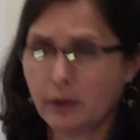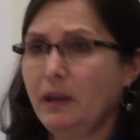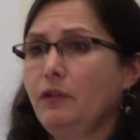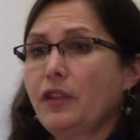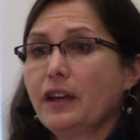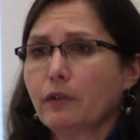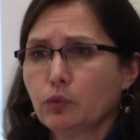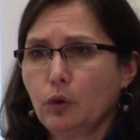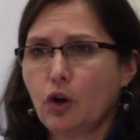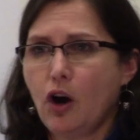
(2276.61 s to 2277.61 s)
I mean, if you think of a
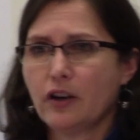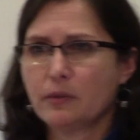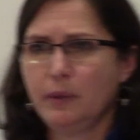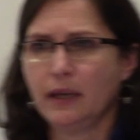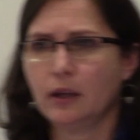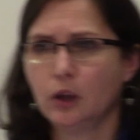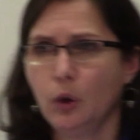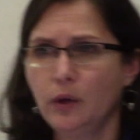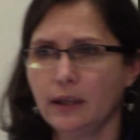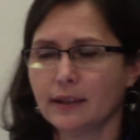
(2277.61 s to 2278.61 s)
root cause being
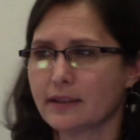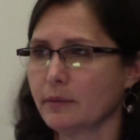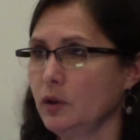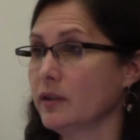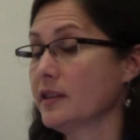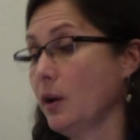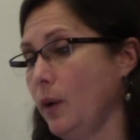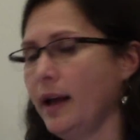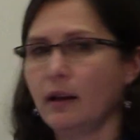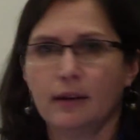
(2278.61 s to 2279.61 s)
colonialism, you can say,
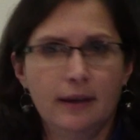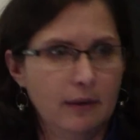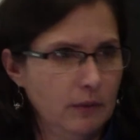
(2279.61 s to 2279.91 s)
well,